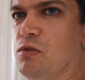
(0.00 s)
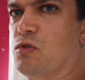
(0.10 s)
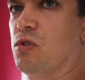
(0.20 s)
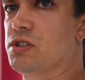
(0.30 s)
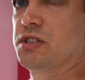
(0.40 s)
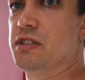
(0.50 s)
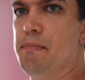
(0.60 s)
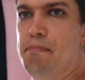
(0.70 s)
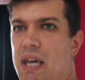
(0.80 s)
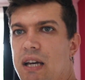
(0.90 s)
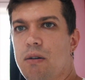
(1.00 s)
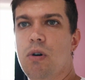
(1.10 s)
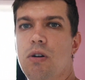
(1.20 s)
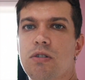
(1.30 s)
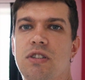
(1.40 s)
of course the pink
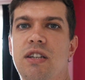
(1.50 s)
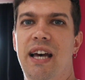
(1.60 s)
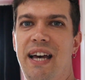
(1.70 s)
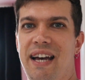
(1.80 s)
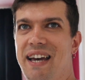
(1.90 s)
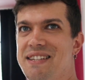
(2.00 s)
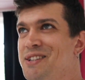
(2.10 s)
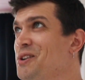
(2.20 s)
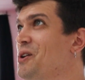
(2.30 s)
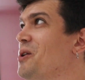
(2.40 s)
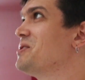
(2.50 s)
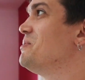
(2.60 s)
walls has to go as